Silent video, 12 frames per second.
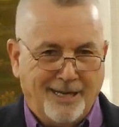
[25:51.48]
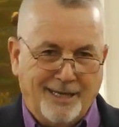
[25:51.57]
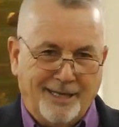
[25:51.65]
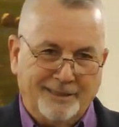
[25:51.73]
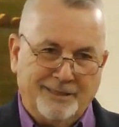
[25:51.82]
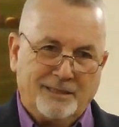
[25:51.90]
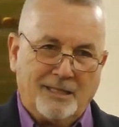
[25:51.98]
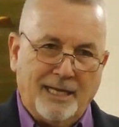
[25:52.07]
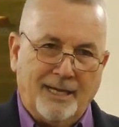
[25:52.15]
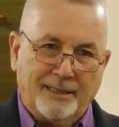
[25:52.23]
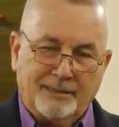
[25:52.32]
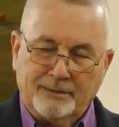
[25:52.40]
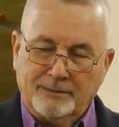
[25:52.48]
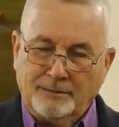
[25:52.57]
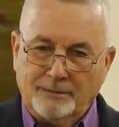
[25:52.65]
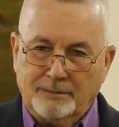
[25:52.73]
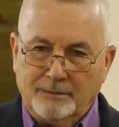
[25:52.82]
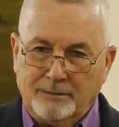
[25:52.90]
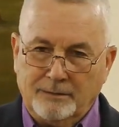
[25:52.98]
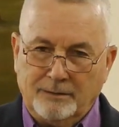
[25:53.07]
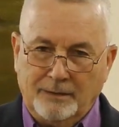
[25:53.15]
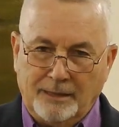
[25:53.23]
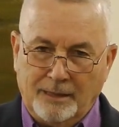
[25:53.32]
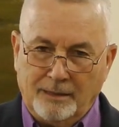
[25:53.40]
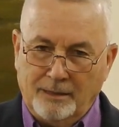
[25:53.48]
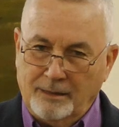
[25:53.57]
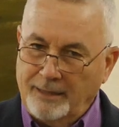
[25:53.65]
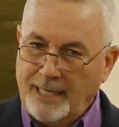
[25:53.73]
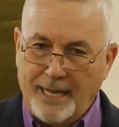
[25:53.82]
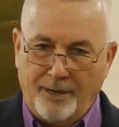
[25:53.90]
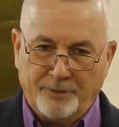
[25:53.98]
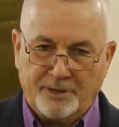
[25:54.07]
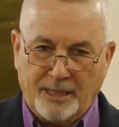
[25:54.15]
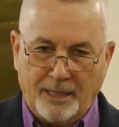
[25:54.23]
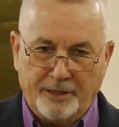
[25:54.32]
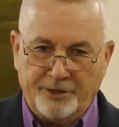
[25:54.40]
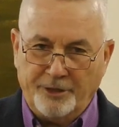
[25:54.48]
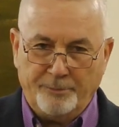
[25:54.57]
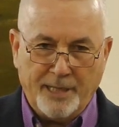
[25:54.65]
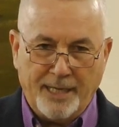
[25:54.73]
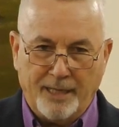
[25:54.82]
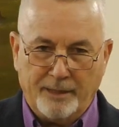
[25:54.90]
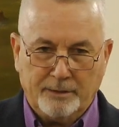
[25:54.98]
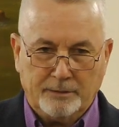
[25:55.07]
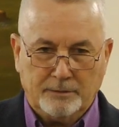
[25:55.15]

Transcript: And just like the guy I was telling you about,